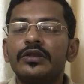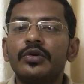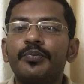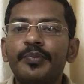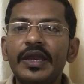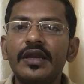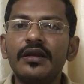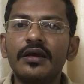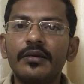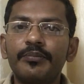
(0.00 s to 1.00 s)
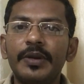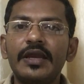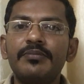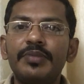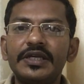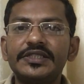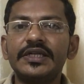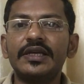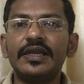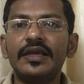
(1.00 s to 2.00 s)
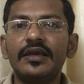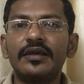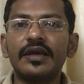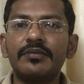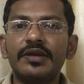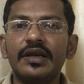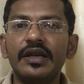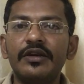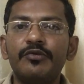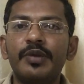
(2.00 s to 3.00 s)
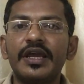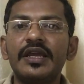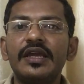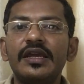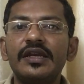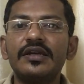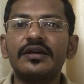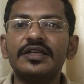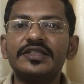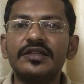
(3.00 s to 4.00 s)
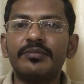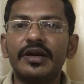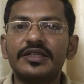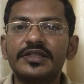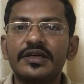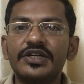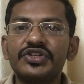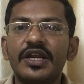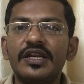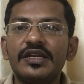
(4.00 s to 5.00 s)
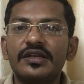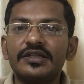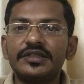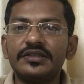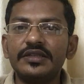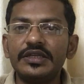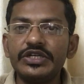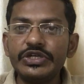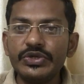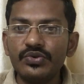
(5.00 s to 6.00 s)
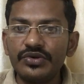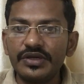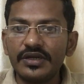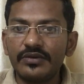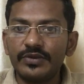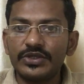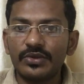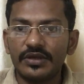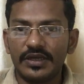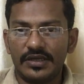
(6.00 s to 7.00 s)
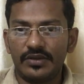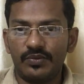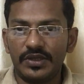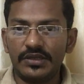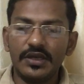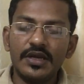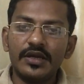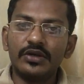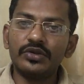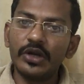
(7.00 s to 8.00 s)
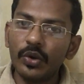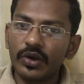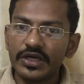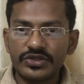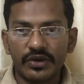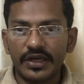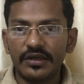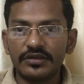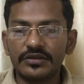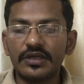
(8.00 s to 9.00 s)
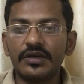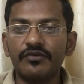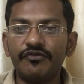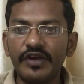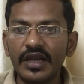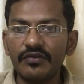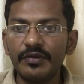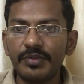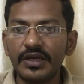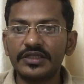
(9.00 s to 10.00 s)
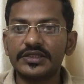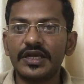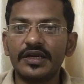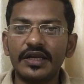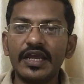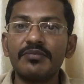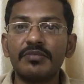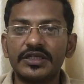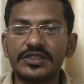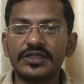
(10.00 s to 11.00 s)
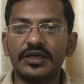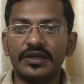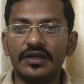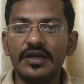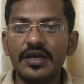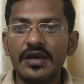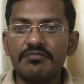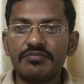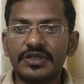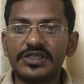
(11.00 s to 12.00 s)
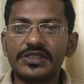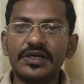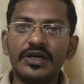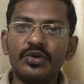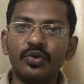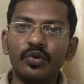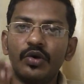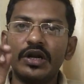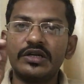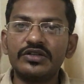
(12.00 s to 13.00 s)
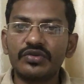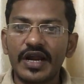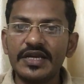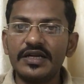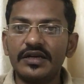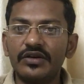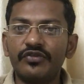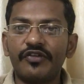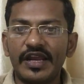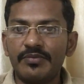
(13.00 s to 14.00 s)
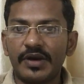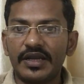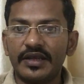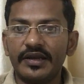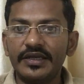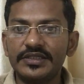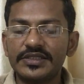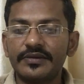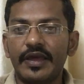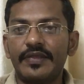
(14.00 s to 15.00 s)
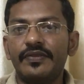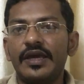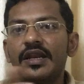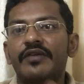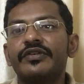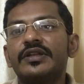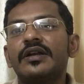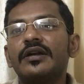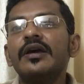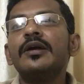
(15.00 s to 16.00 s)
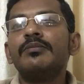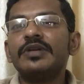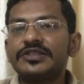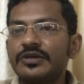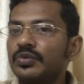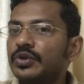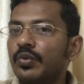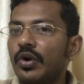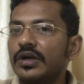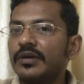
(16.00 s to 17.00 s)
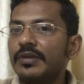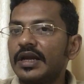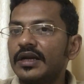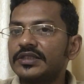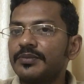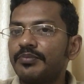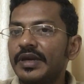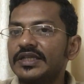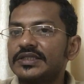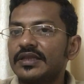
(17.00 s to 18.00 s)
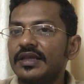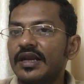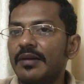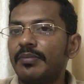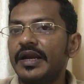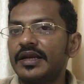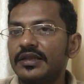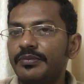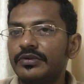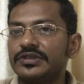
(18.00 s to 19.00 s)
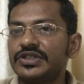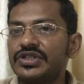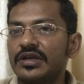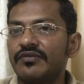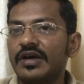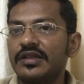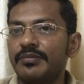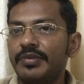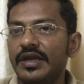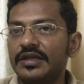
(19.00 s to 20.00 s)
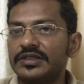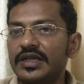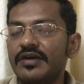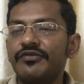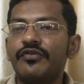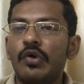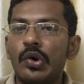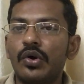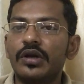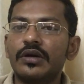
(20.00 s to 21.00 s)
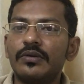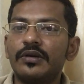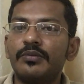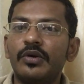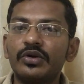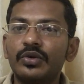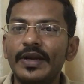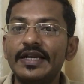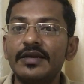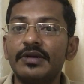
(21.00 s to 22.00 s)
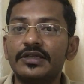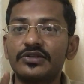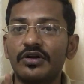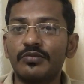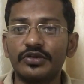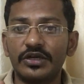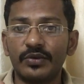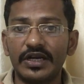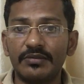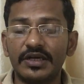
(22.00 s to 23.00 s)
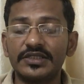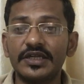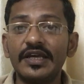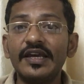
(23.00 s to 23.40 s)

So pain basically can be relieved by increasing the blood circulation and increasing the nutrient which you are taking with to the local joint. So that wherever pain is there, take mustard. Mustard, you grind it into fine particulates, and then after that mix it with water, make it as a paste, and then apply it at the position where the pain is there for around about 20 minutes, not more than 20 minutes.